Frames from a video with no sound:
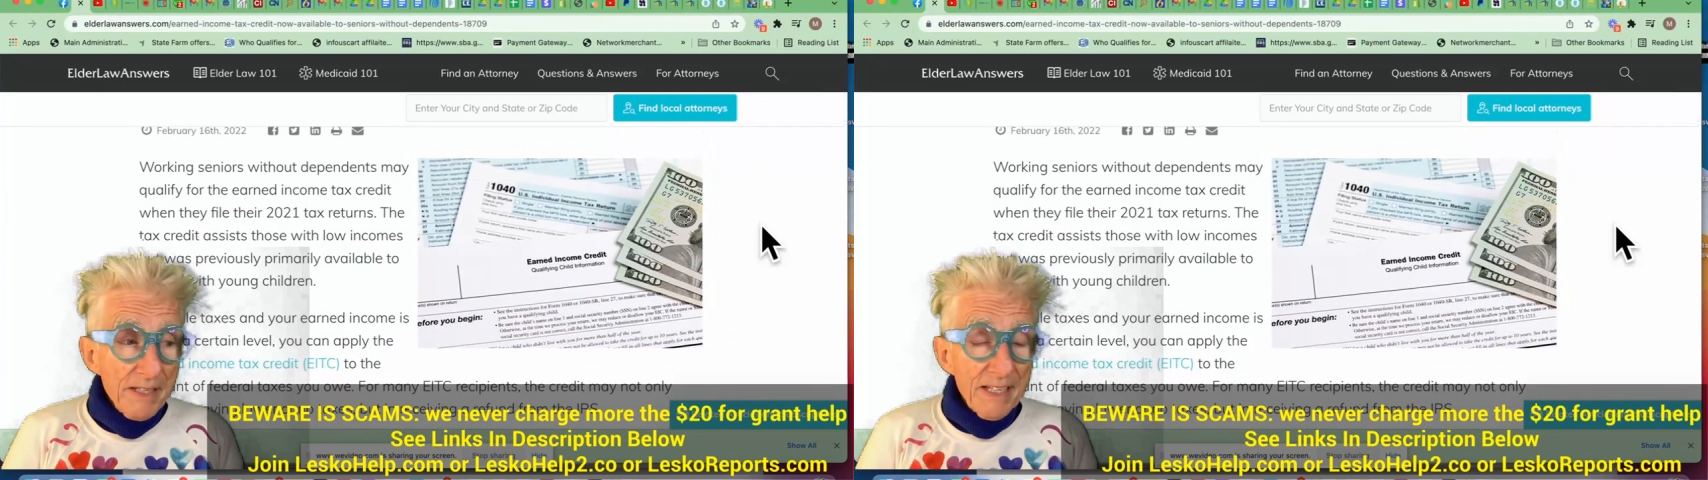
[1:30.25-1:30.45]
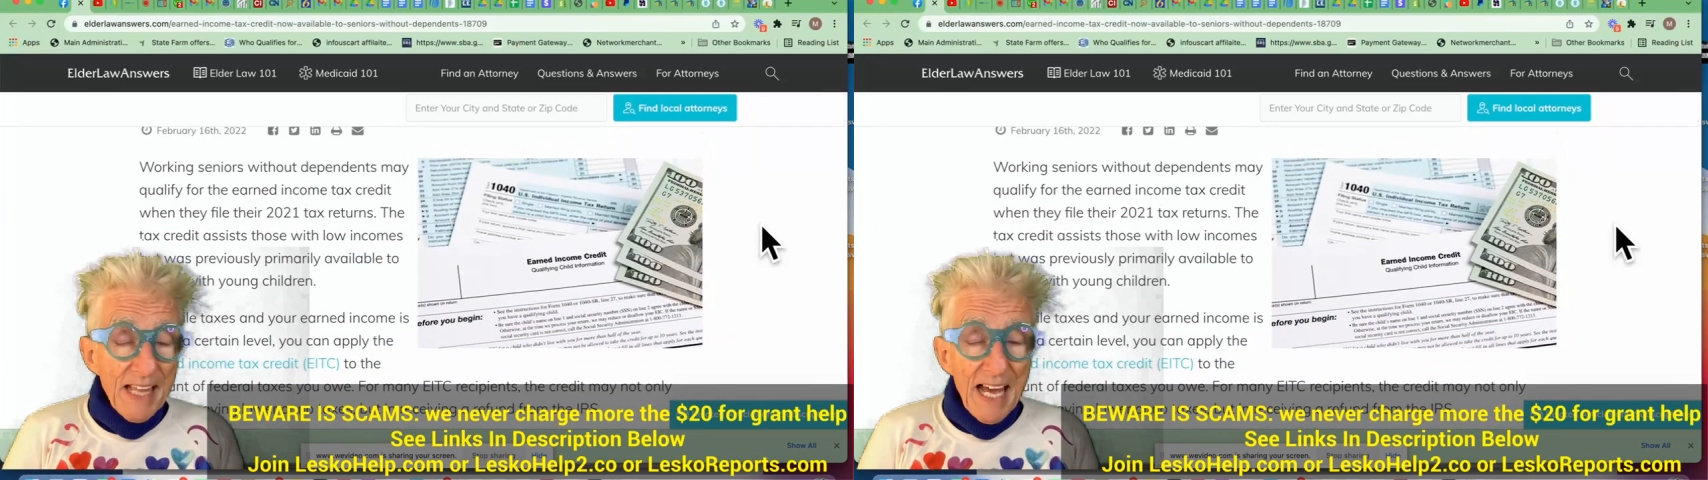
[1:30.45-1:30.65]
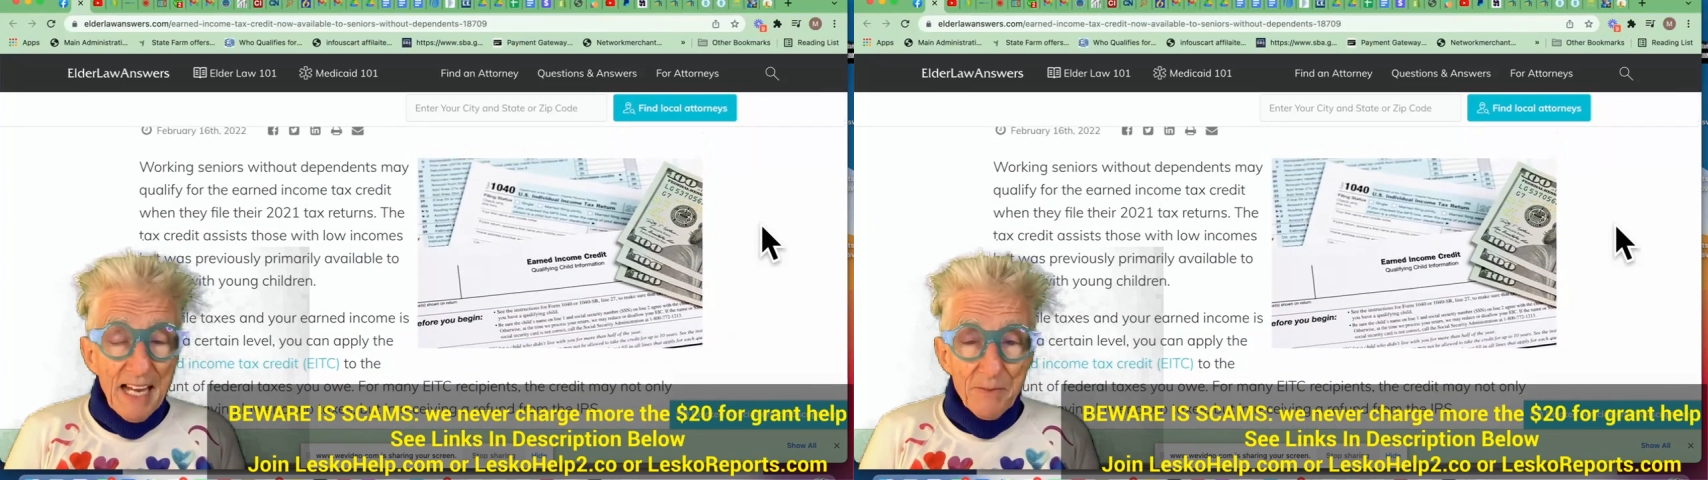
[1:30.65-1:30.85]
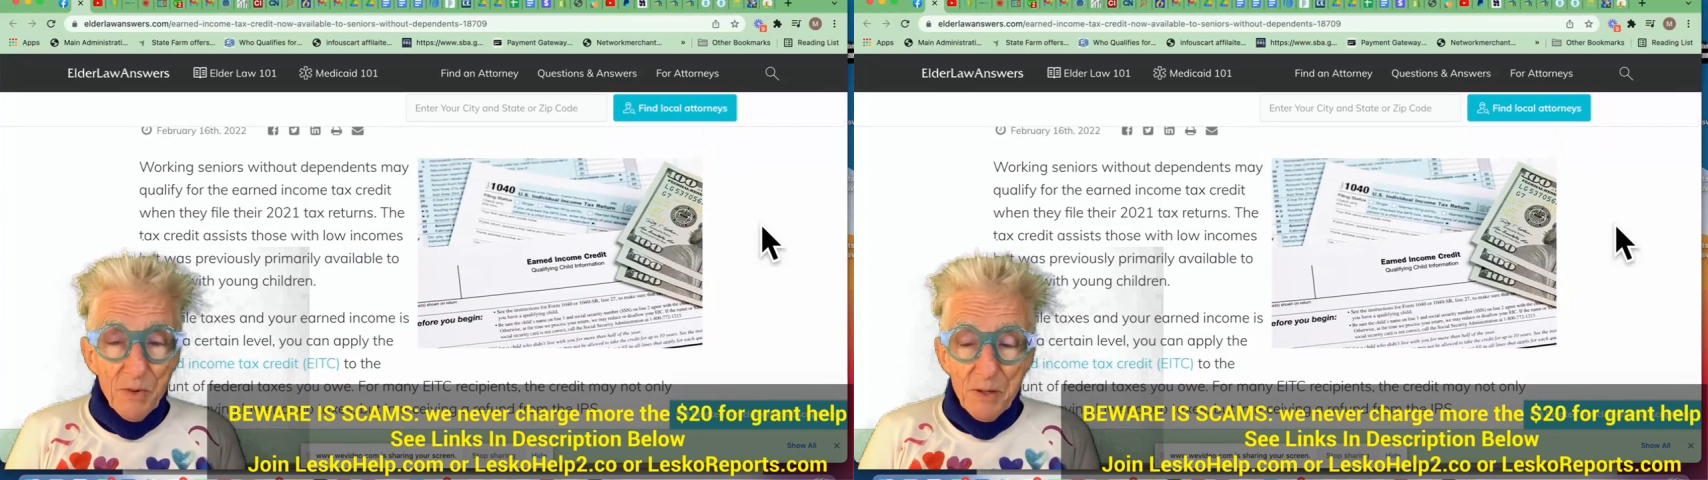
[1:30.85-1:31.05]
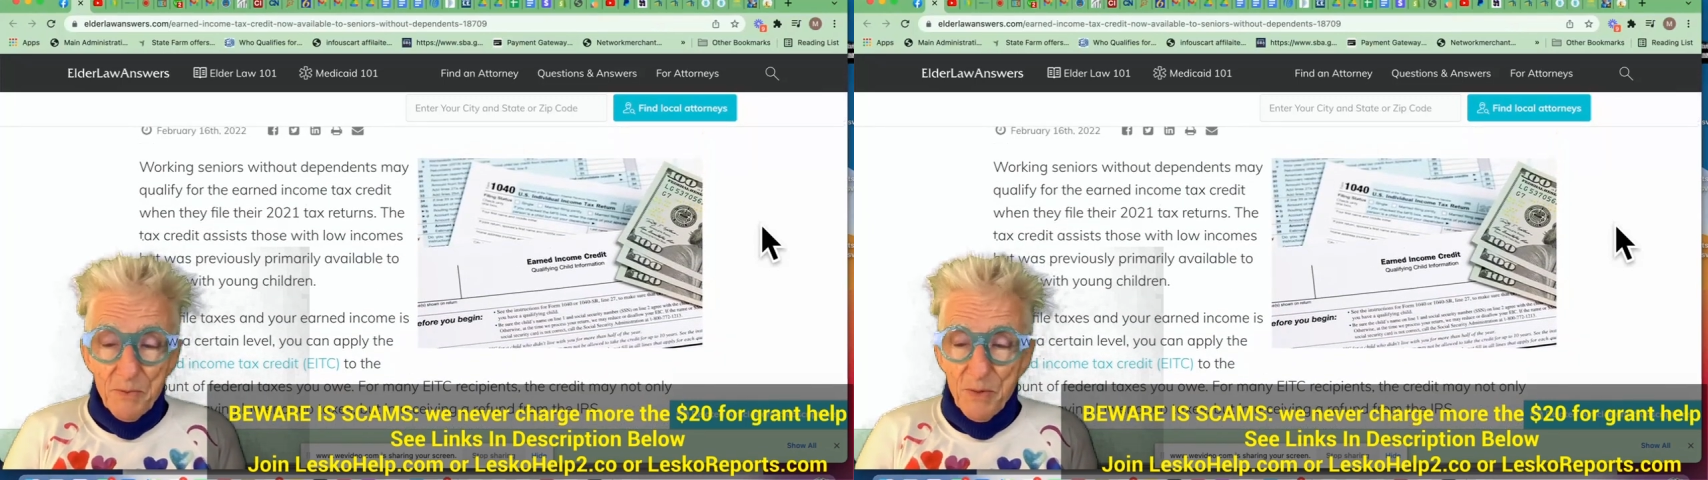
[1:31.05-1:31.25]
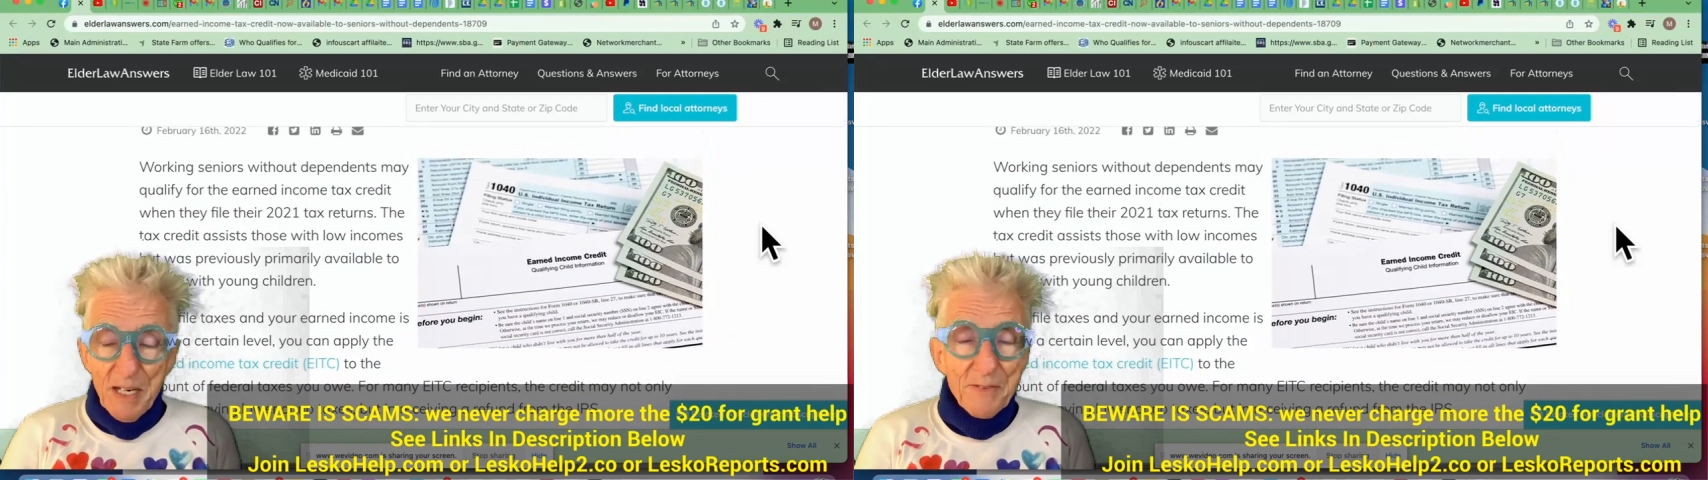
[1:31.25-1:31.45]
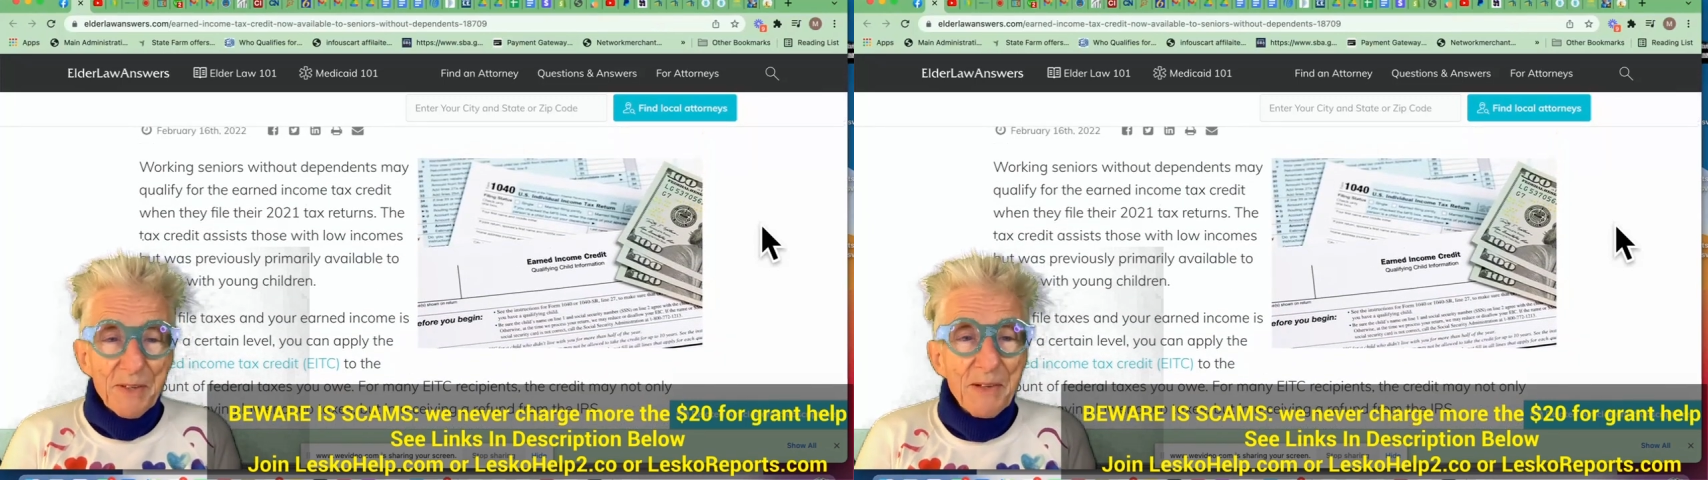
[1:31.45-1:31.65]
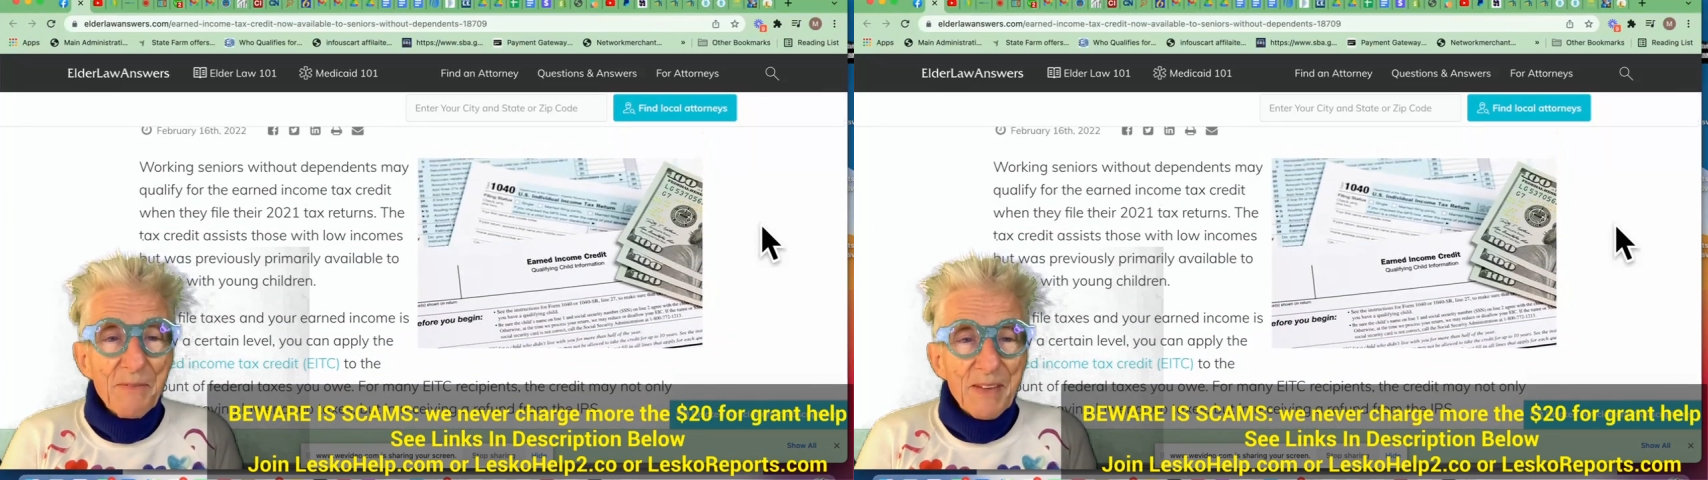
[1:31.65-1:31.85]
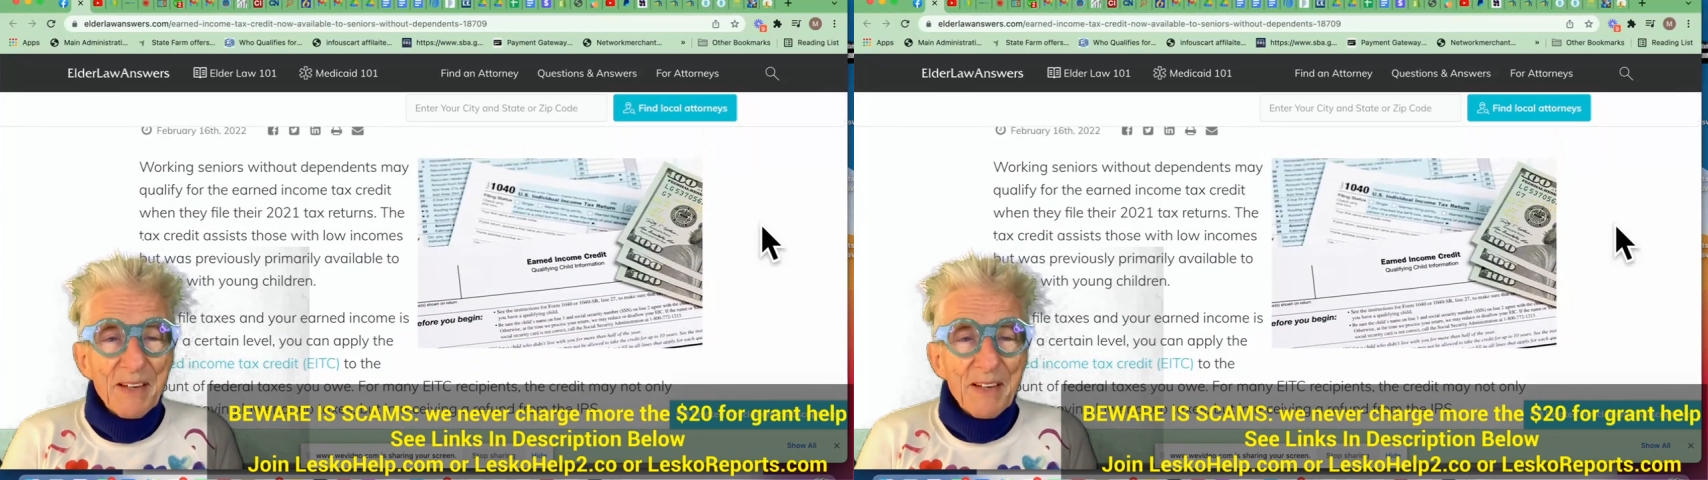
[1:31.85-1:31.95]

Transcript: you did that, whatever,